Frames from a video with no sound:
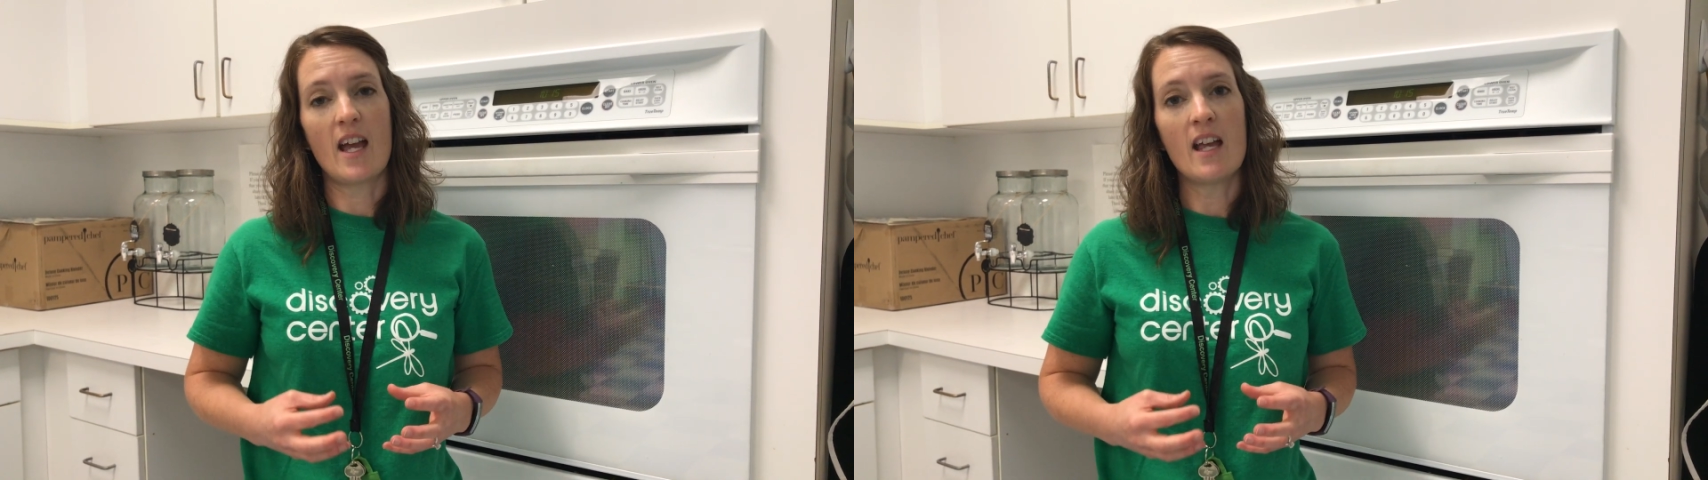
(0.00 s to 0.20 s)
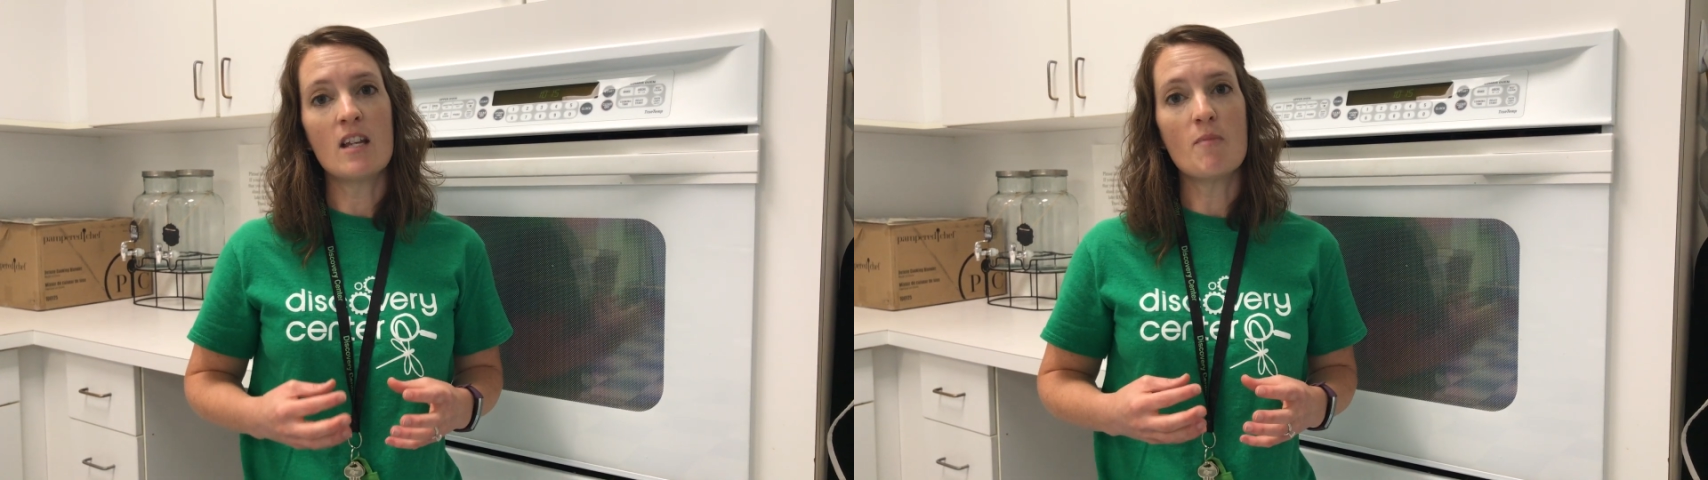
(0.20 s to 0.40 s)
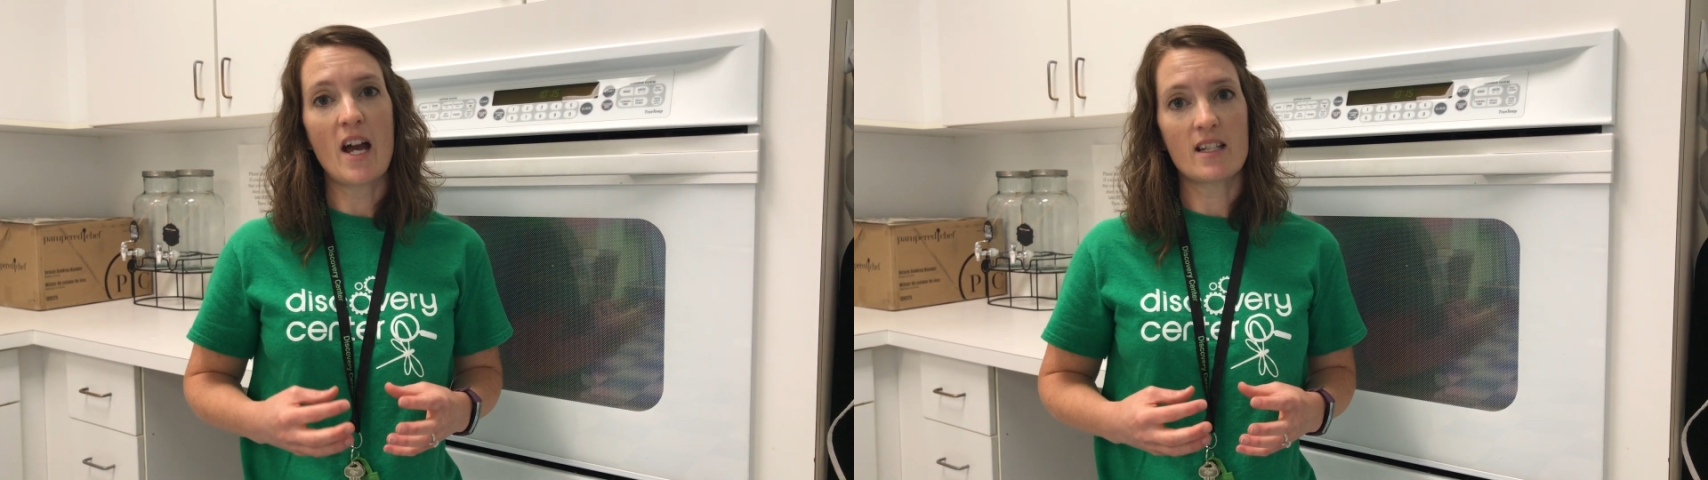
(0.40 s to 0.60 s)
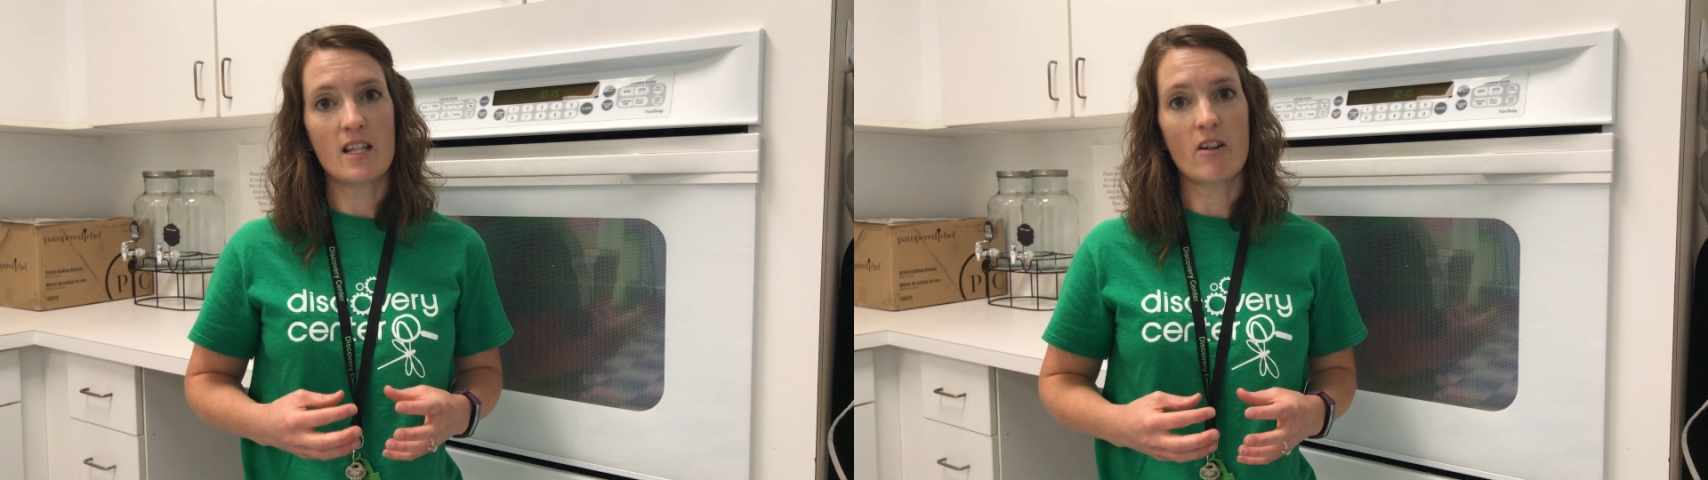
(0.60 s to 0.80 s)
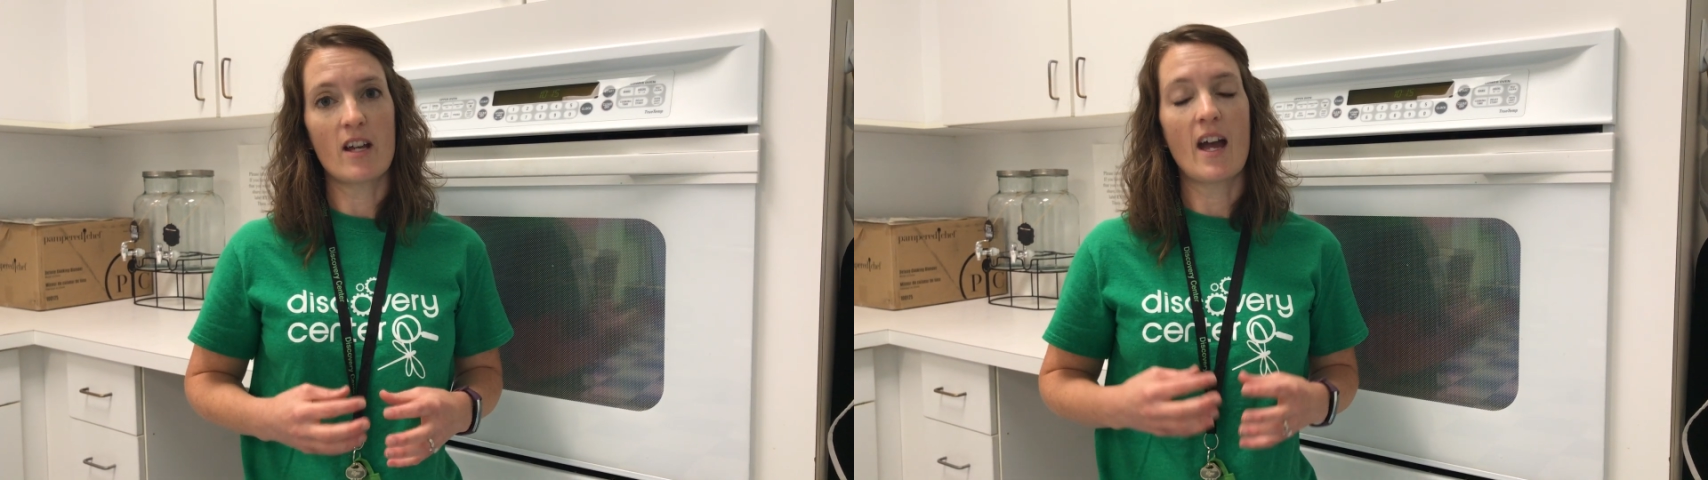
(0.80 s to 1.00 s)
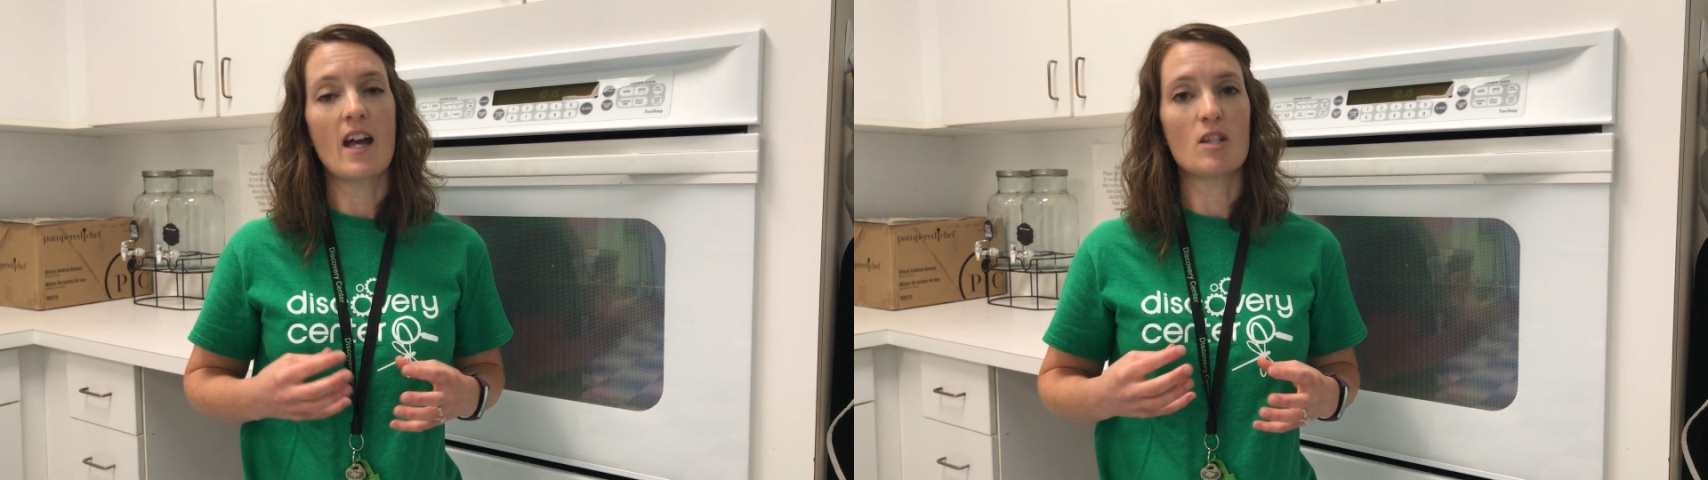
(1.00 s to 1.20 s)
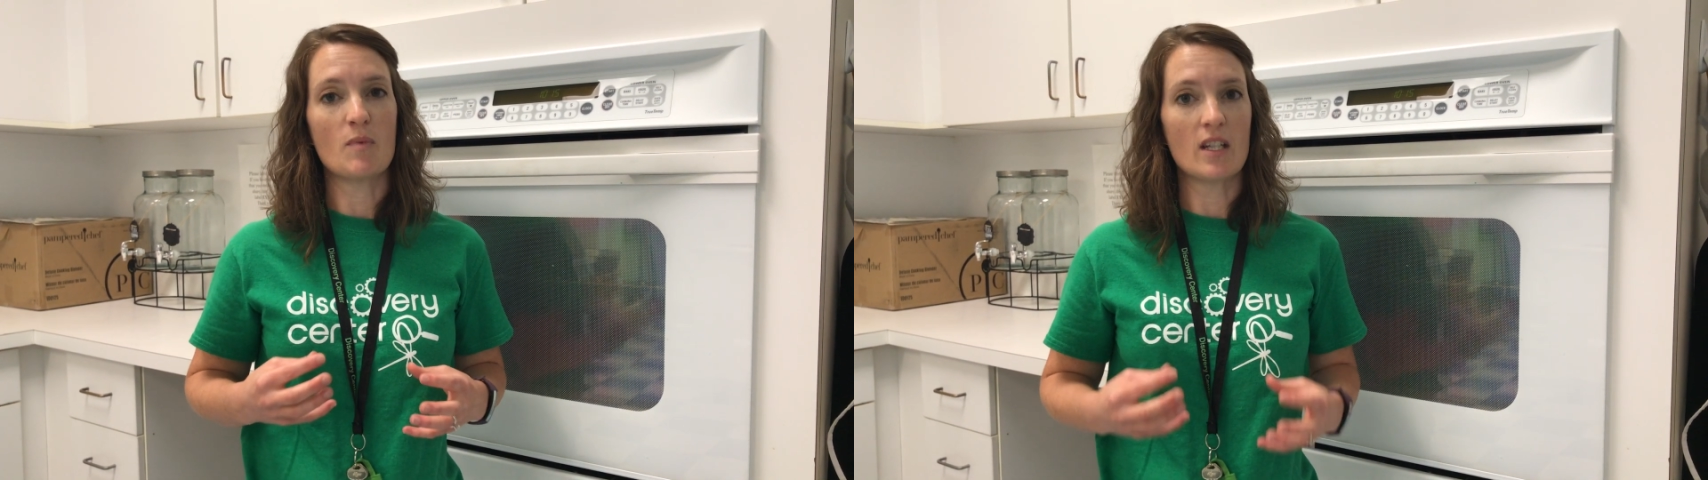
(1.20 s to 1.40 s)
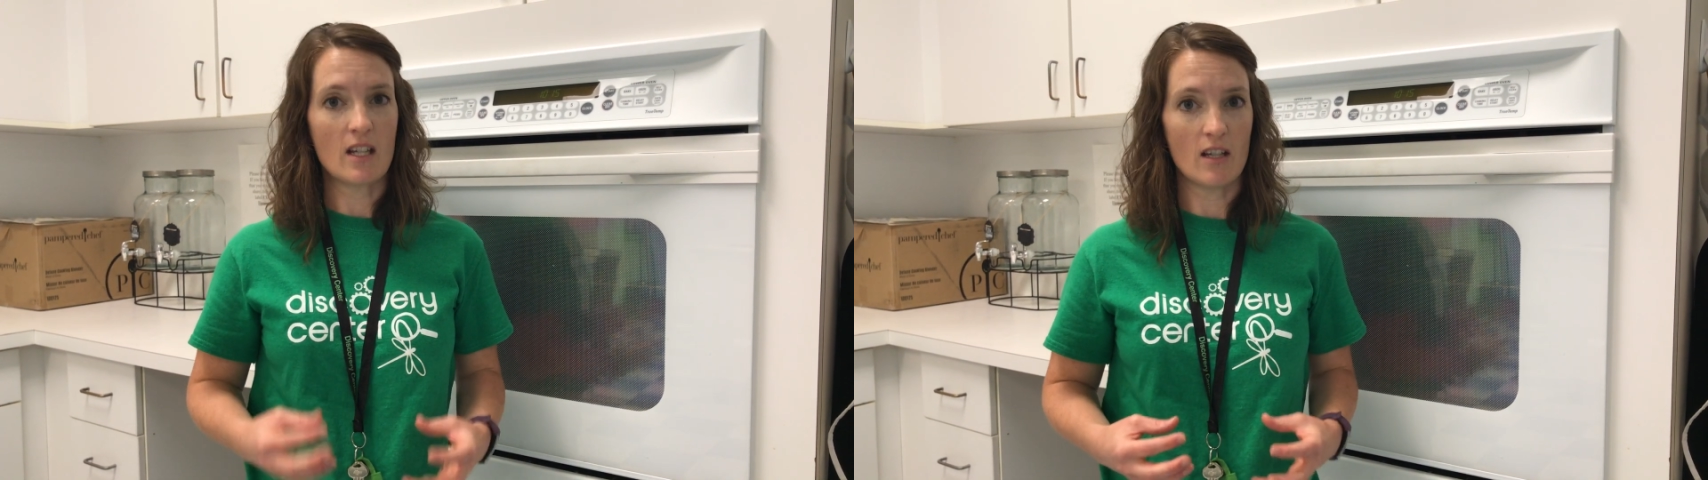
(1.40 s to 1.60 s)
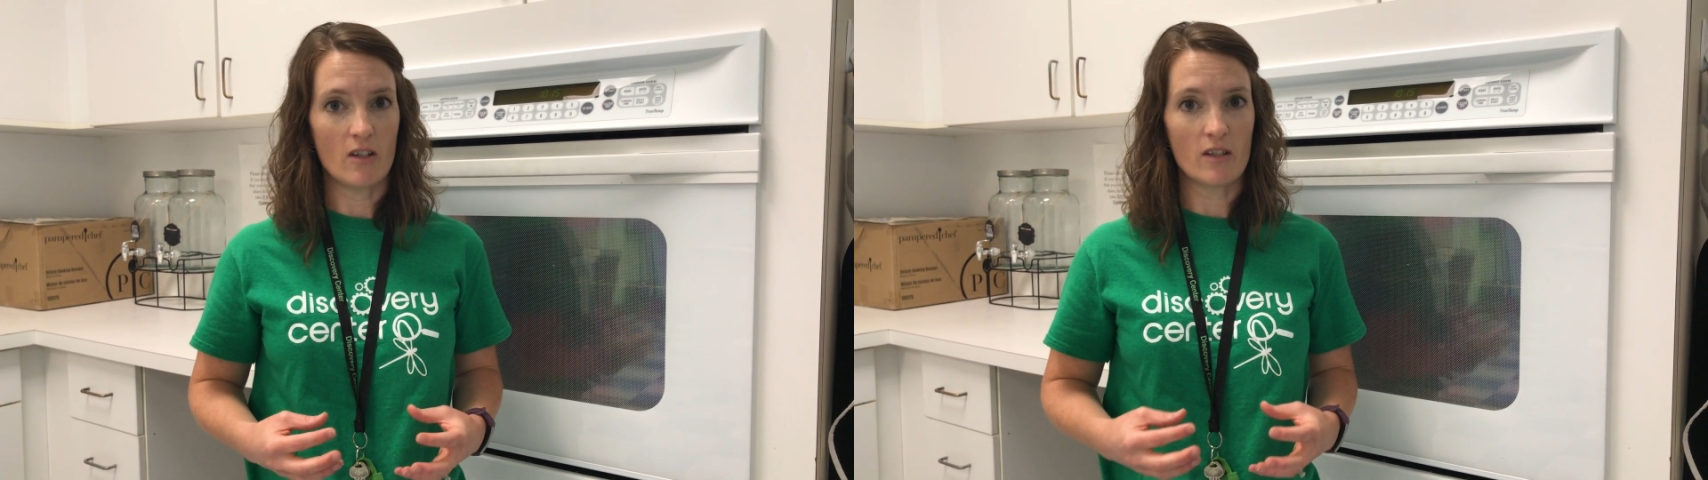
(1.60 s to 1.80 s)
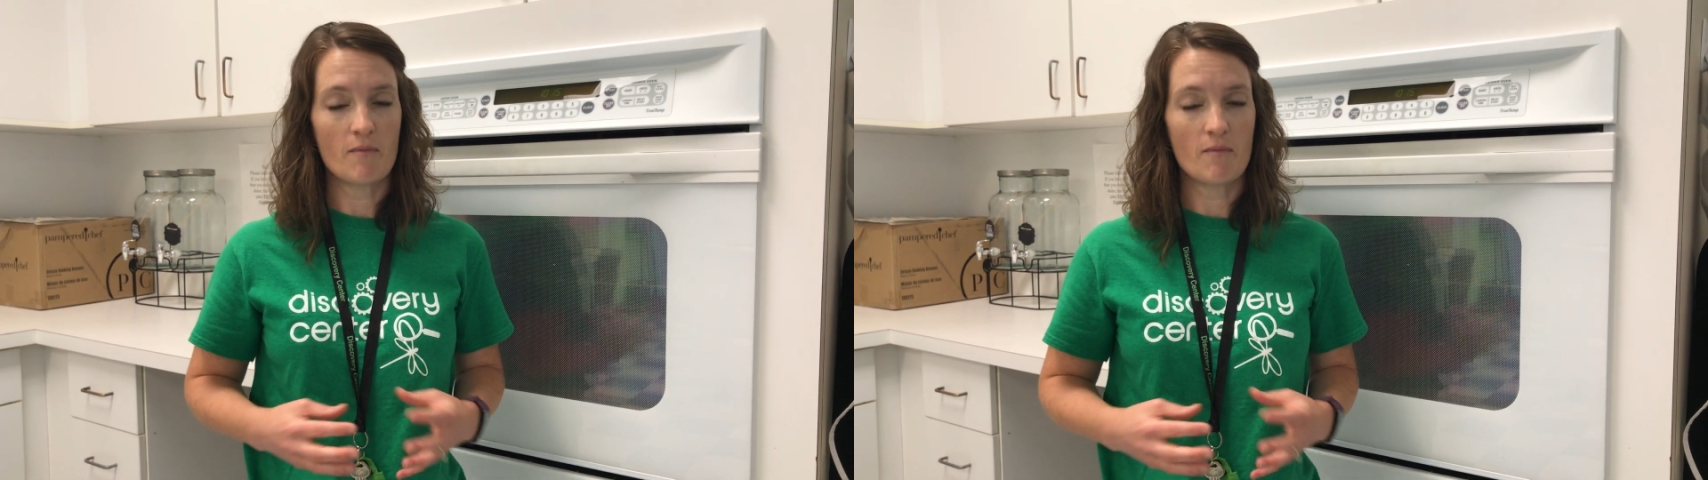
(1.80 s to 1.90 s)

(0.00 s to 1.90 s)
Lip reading: any bacteria has been killed.